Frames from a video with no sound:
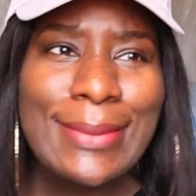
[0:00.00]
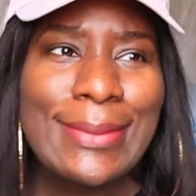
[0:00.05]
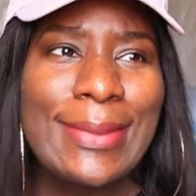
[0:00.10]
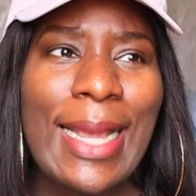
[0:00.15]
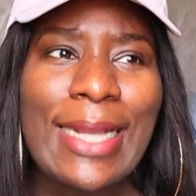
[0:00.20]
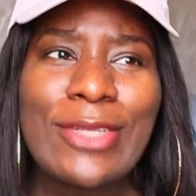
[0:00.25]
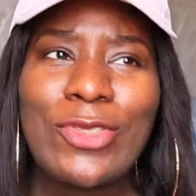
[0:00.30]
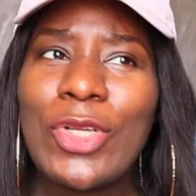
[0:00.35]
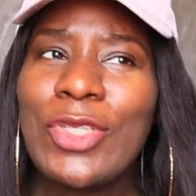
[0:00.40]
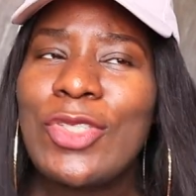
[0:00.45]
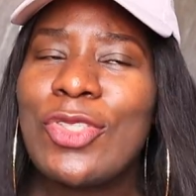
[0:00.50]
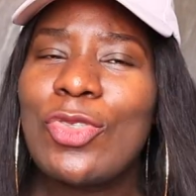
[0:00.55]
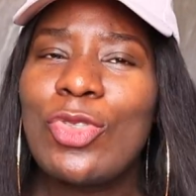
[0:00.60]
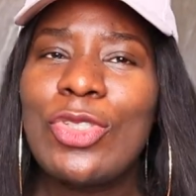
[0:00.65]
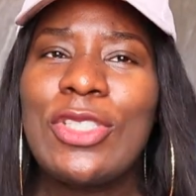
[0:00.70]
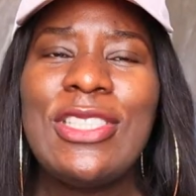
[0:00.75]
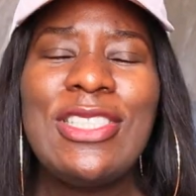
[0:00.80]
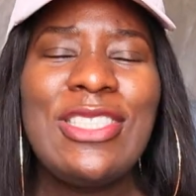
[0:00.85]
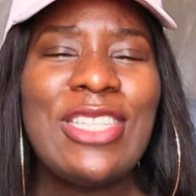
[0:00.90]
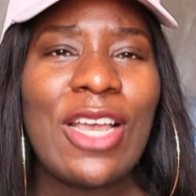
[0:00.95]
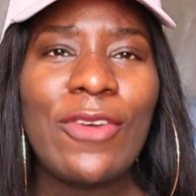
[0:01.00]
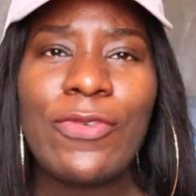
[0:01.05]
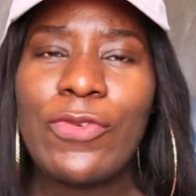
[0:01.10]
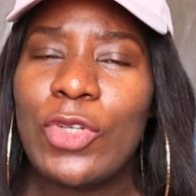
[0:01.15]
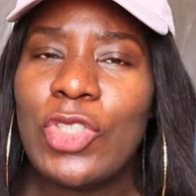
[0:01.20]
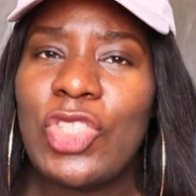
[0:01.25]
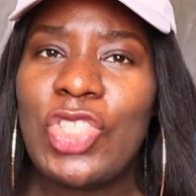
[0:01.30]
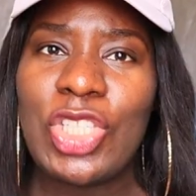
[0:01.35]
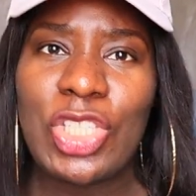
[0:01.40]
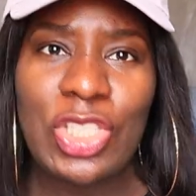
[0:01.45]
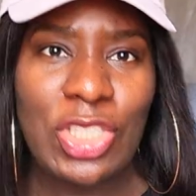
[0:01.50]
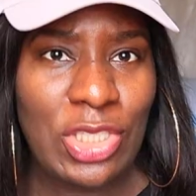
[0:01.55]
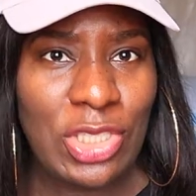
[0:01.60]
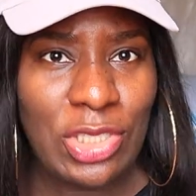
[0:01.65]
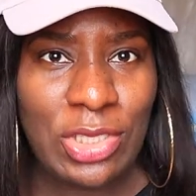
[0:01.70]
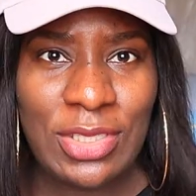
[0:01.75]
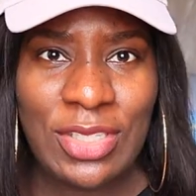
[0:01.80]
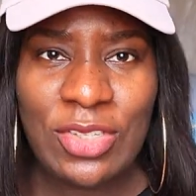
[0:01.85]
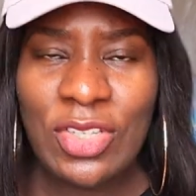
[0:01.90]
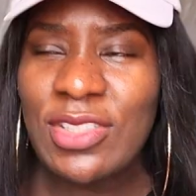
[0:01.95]
They are just there for
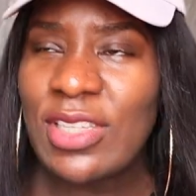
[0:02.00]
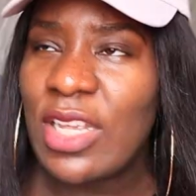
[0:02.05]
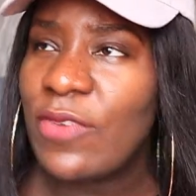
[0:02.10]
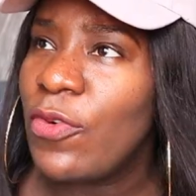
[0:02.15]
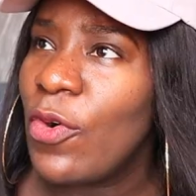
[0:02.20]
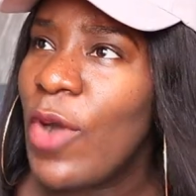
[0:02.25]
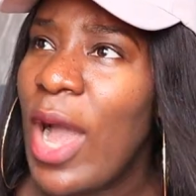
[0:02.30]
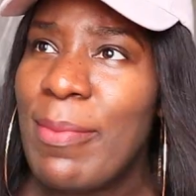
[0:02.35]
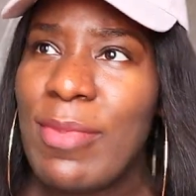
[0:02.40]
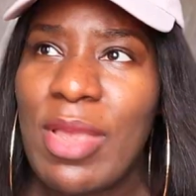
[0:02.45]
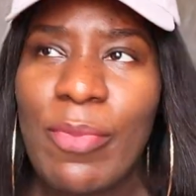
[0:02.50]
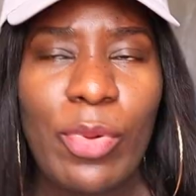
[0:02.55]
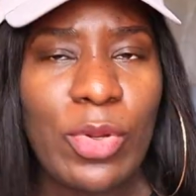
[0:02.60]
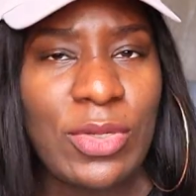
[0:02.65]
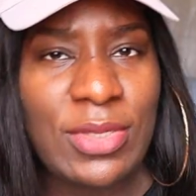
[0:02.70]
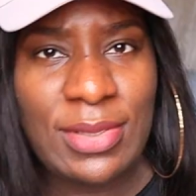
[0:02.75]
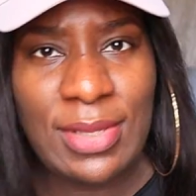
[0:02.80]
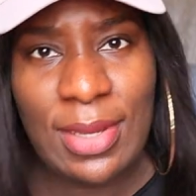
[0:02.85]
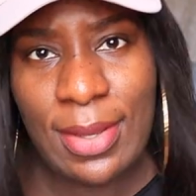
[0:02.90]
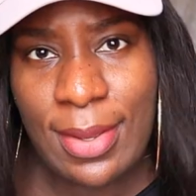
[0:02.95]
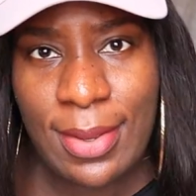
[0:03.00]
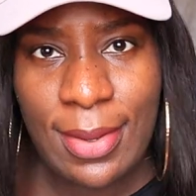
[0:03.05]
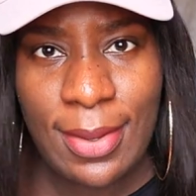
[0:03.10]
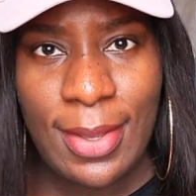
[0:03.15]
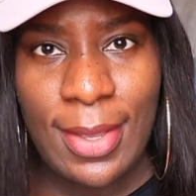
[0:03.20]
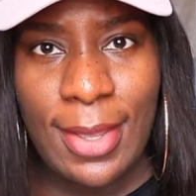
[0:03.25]
gist. They're just there for I'm a boss sick.